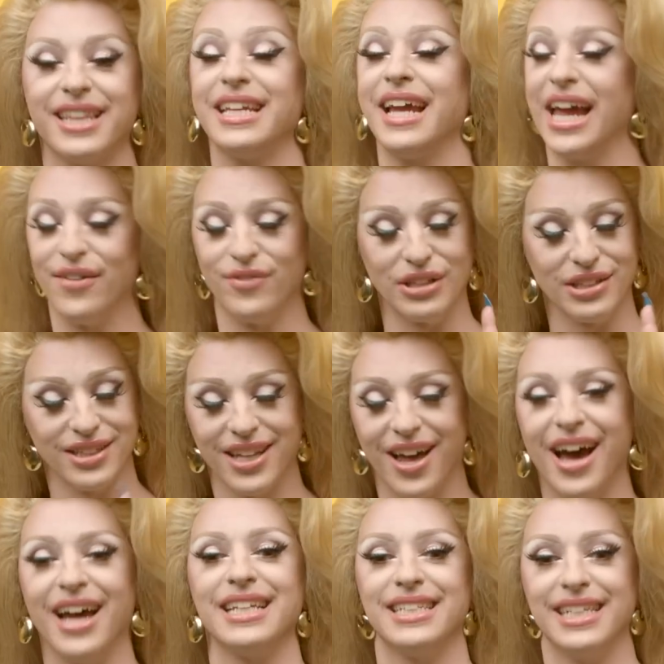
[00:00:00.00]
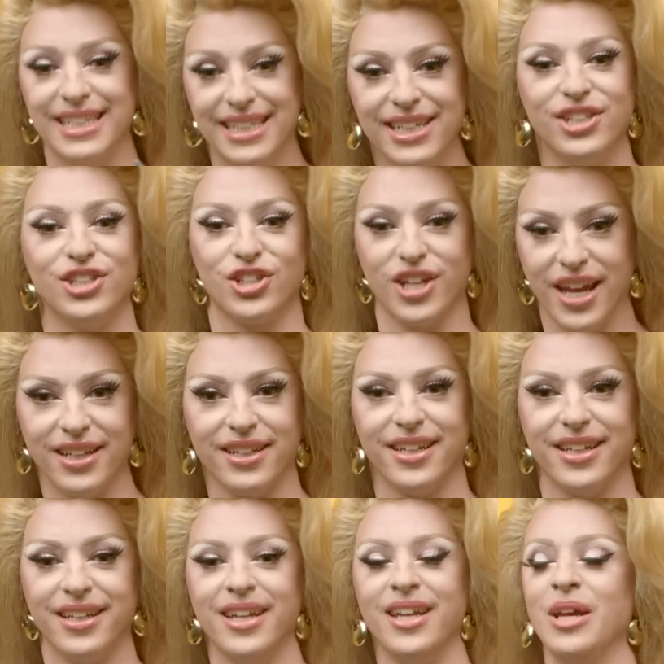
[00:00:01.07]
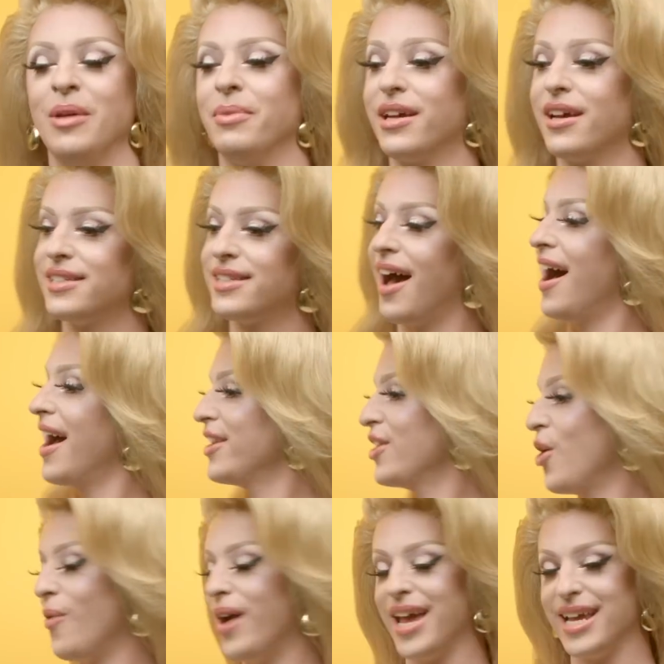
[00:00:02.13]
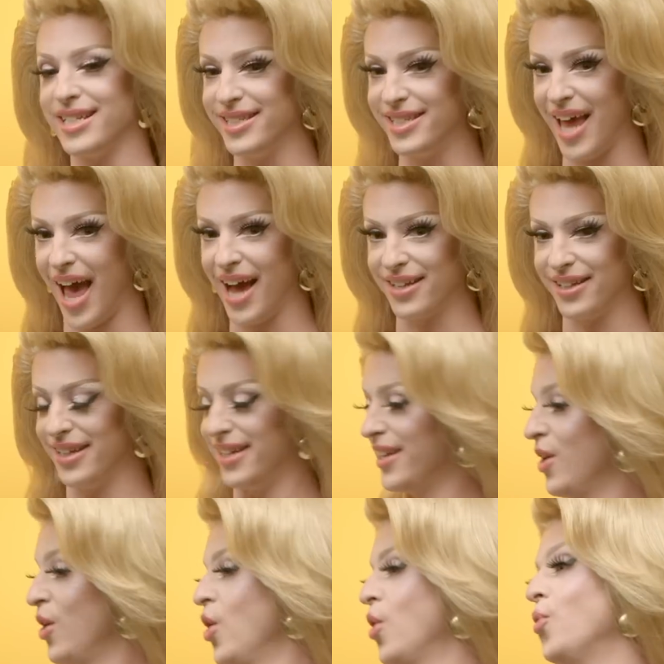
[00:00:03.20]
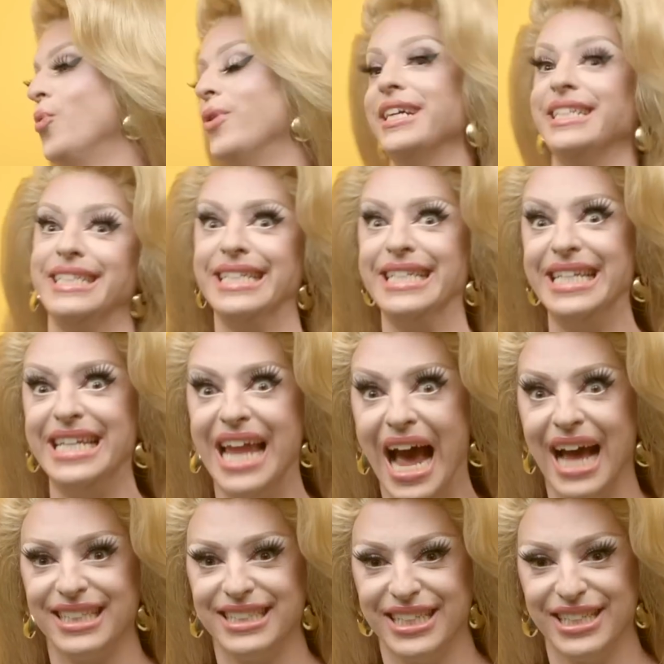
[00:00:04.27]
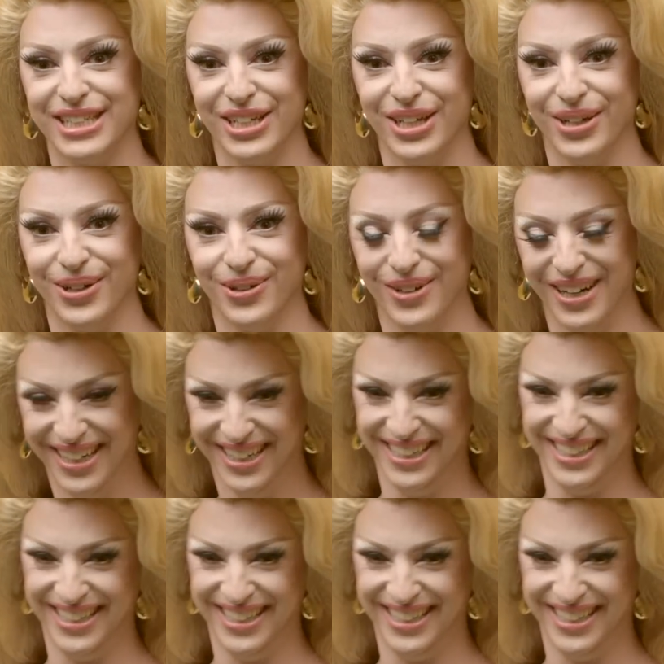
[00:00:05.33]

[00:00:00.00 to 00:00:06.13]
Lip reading: I think I have a lot to teach Katelyn because I know exactly what not to do.